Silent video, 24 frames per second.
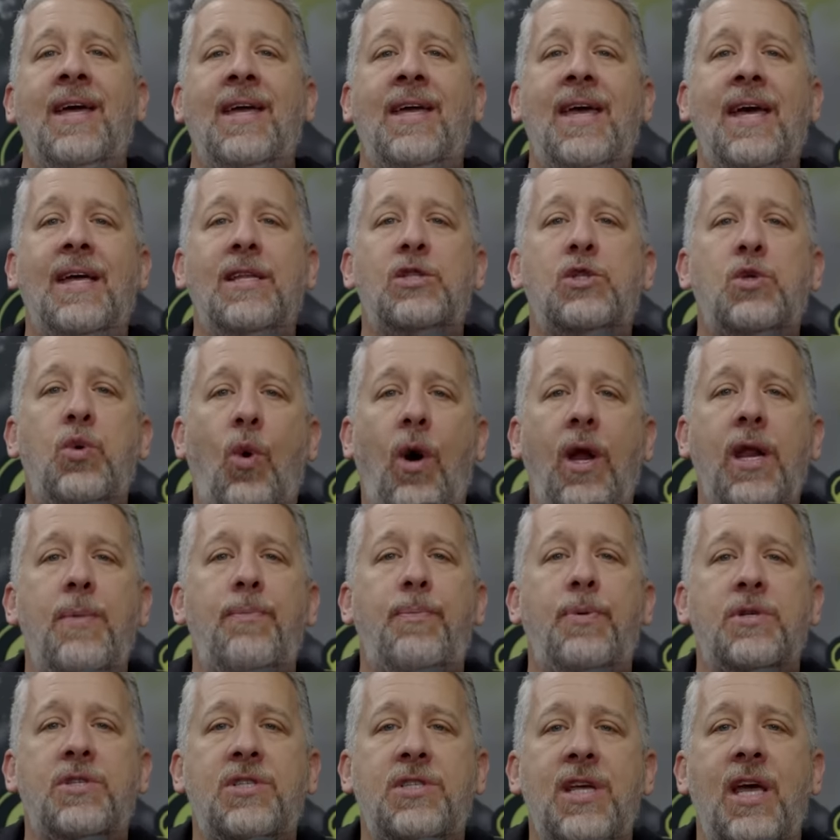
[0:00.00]
Get
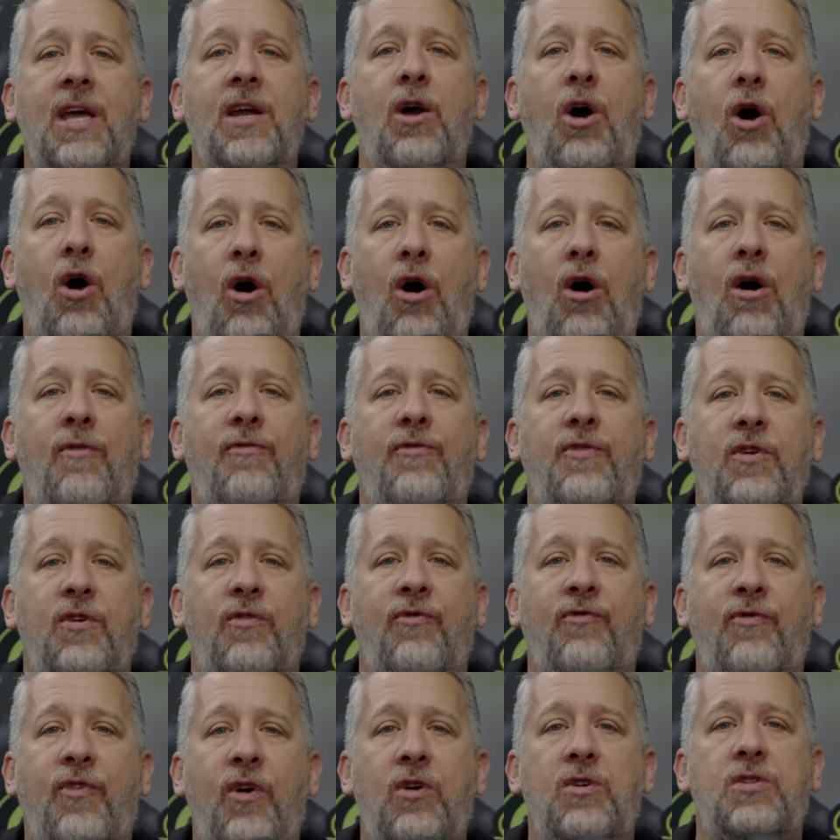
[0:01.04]
20% off your
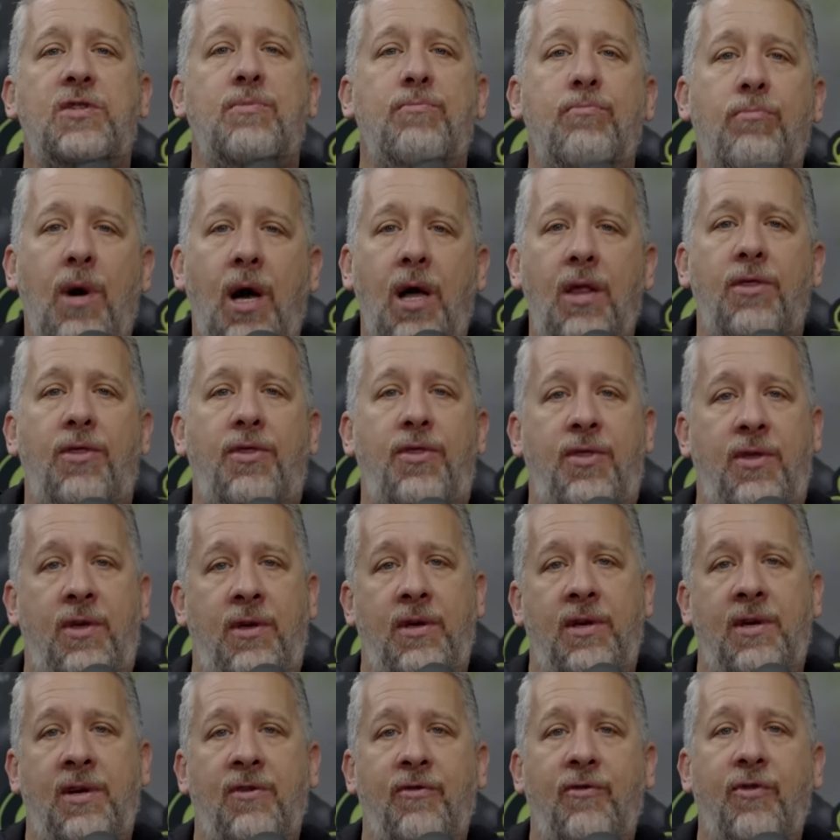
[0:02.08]
first month
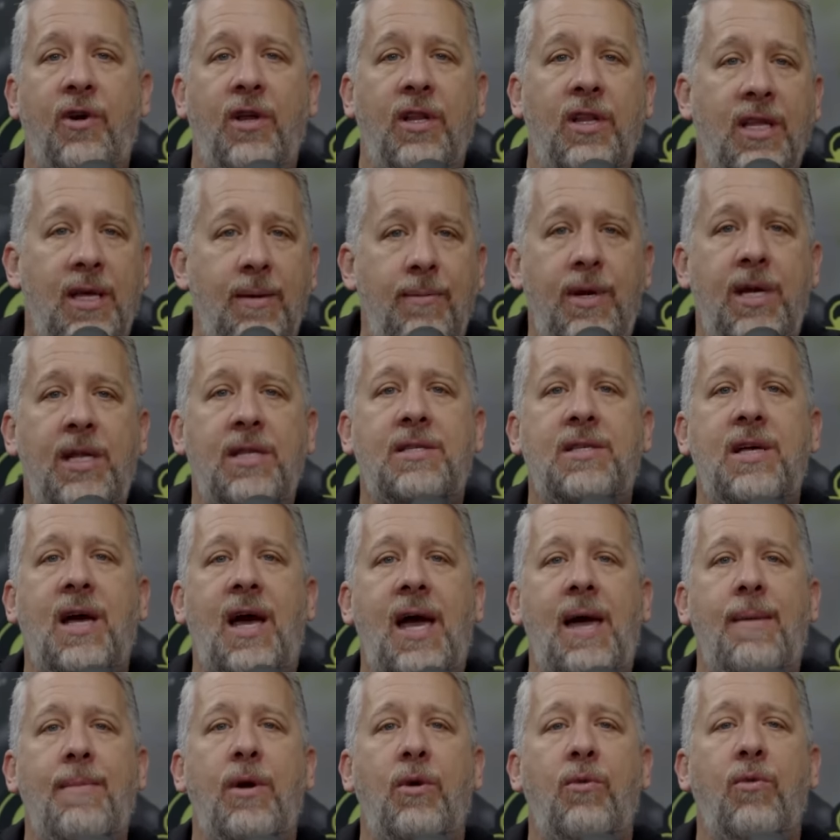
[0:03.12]
for a limited
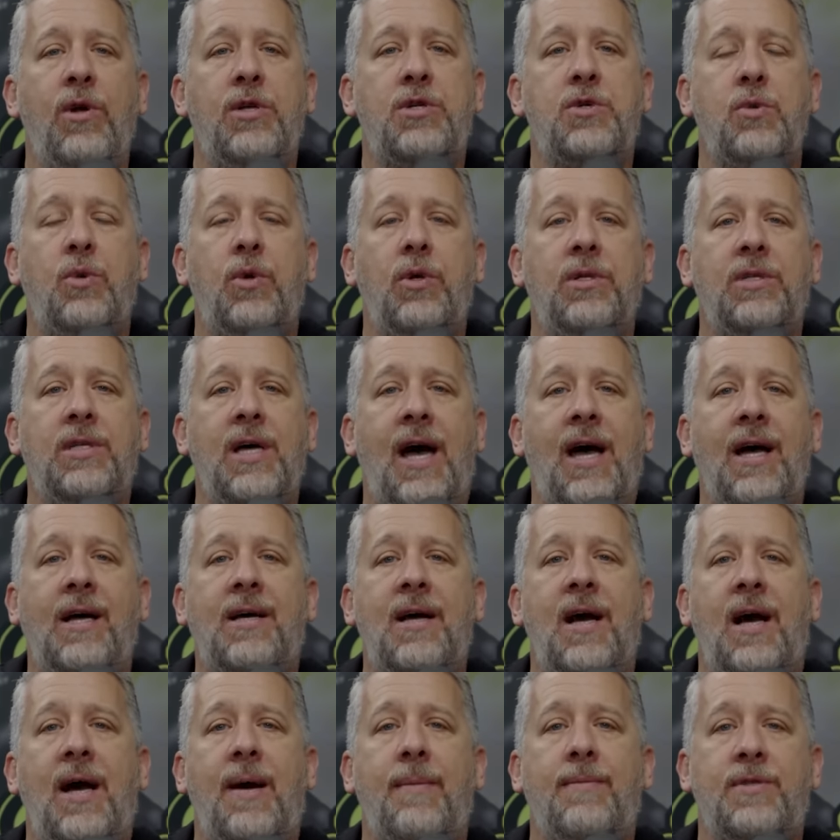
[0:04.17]
time at
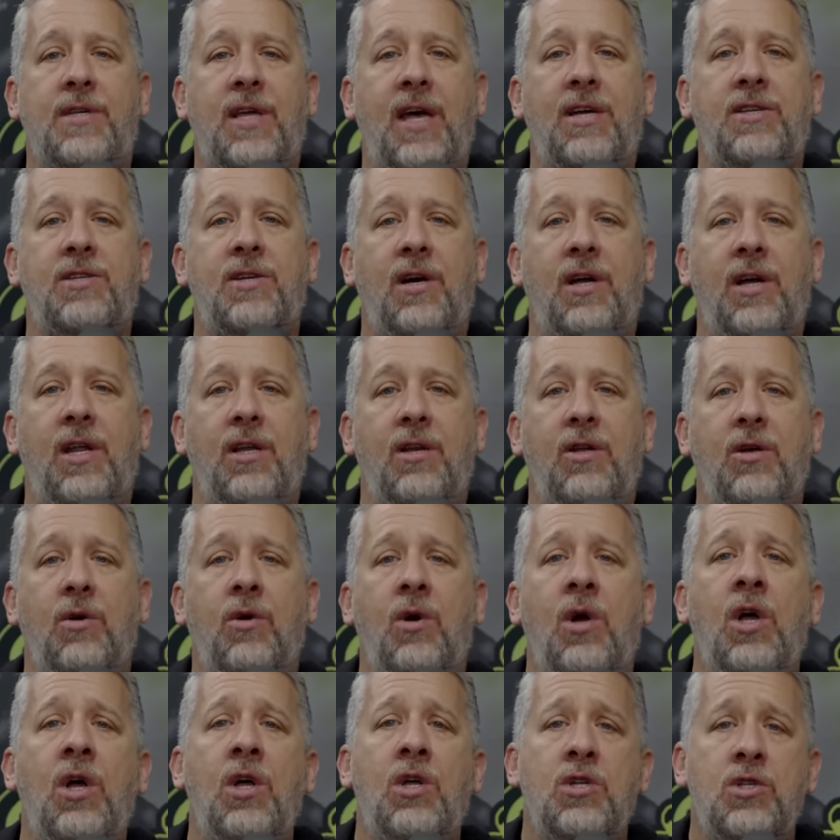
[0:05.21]
ritual.com slash honeydew.
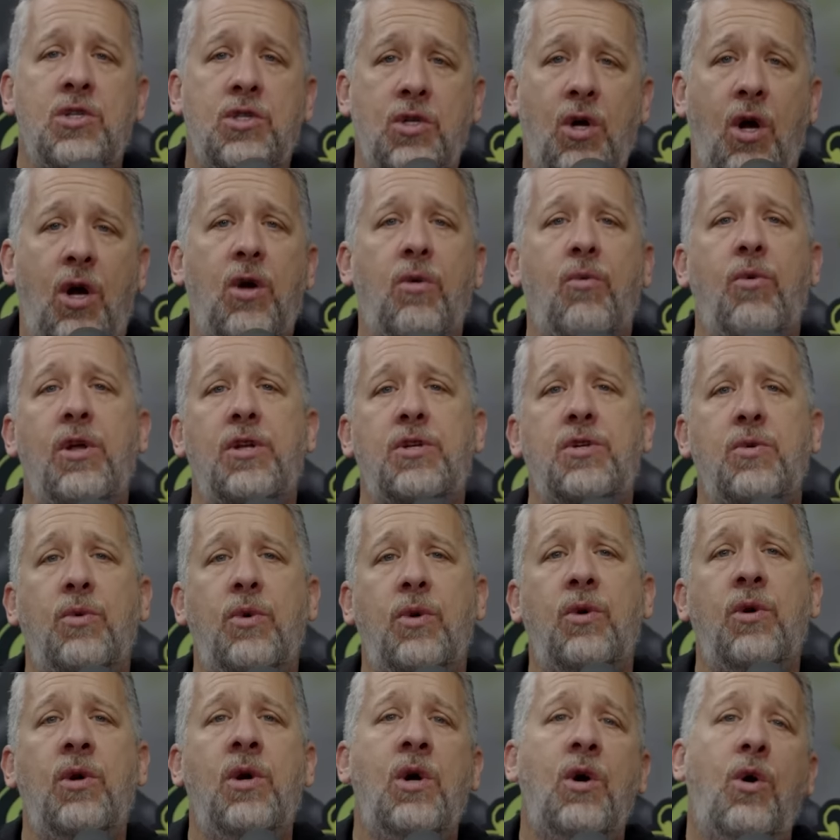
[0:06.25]
Start
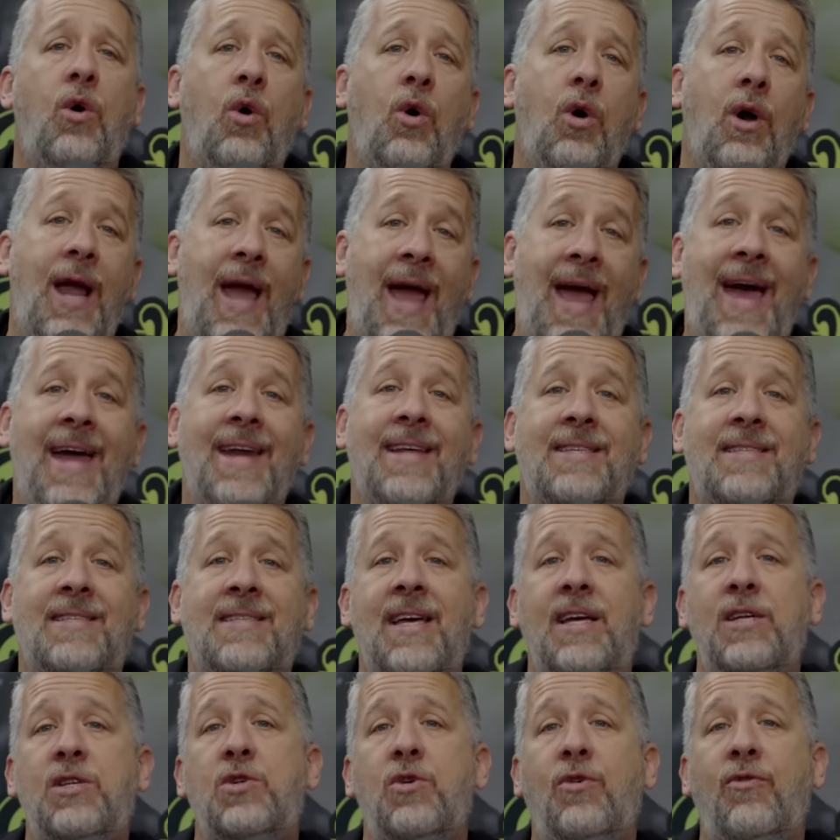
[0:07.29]
Ritual or add
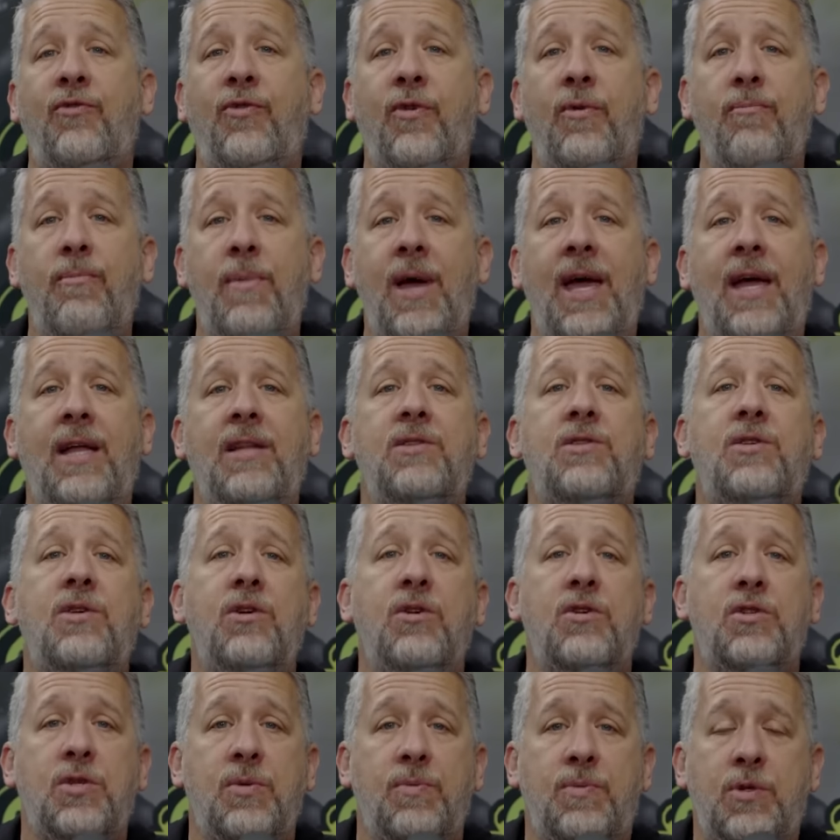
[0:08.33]
Essential for Men to
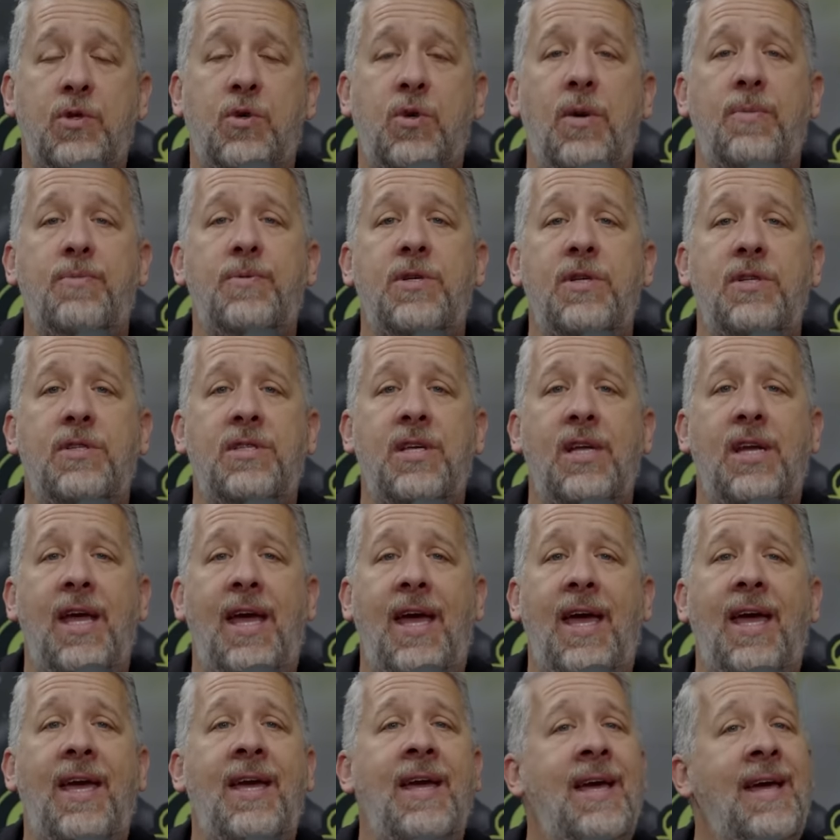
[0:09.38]
your subscription
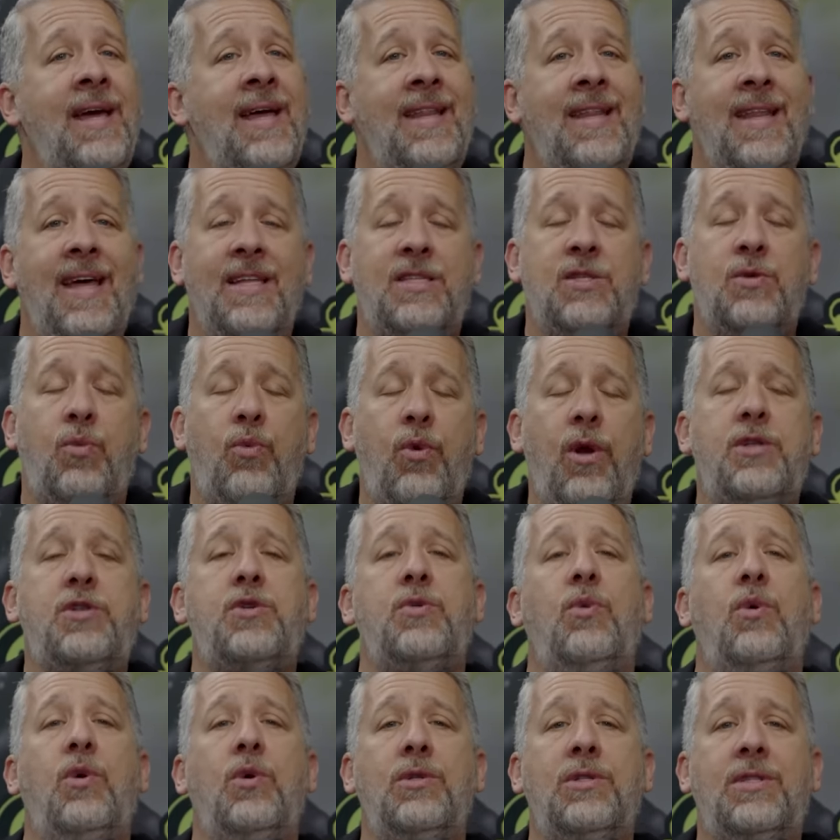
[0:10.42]
today. That's
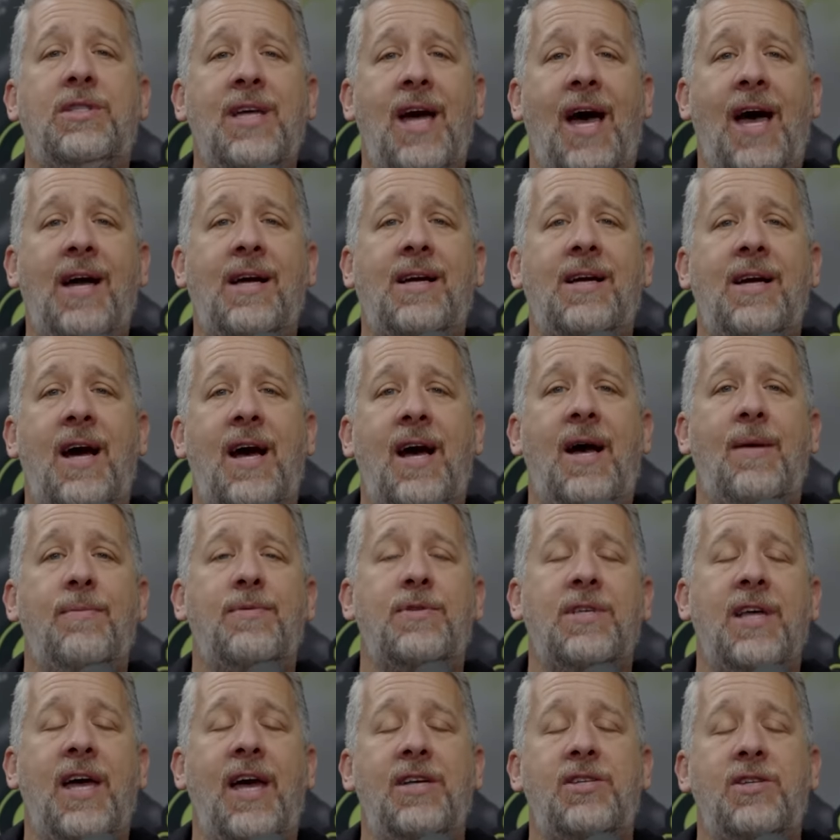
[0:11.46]
ritual.com
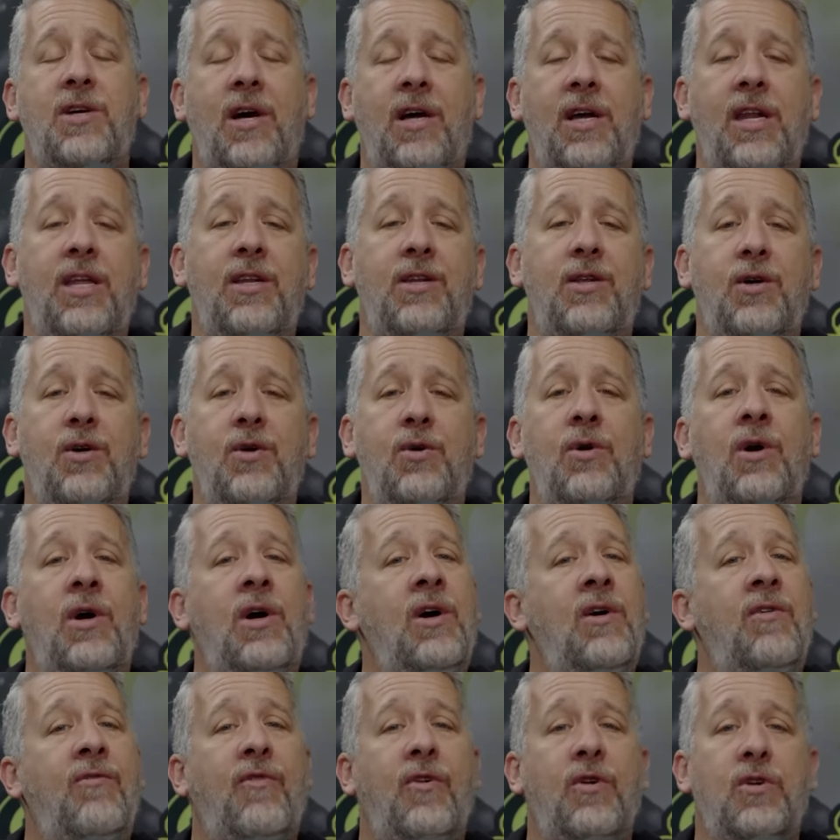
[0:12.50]
slash honeydew
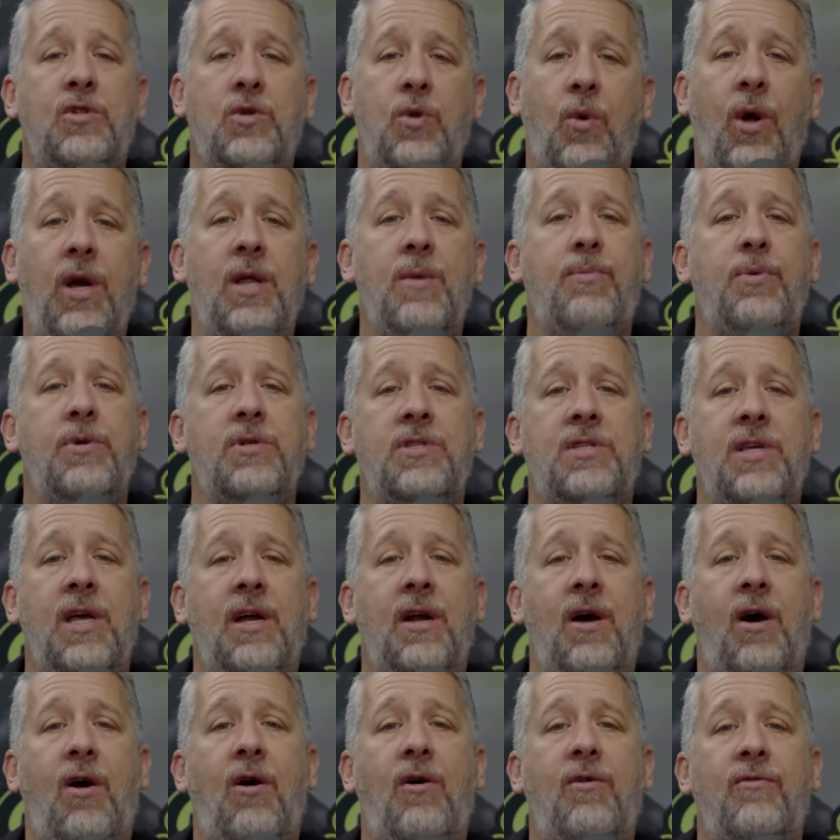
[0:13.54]
for 20%
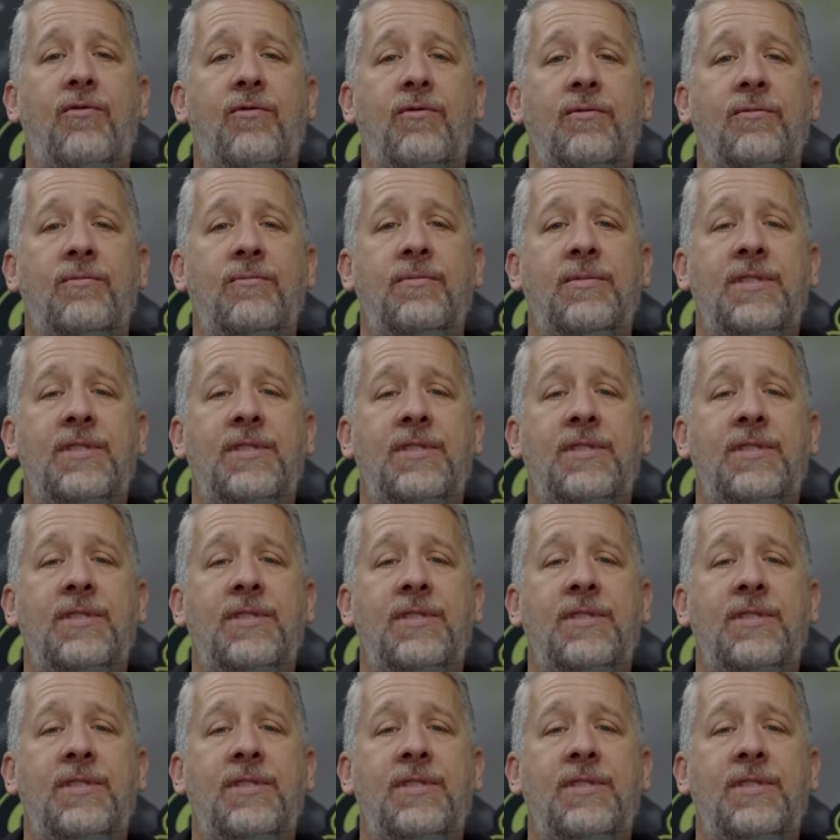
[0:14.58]
off.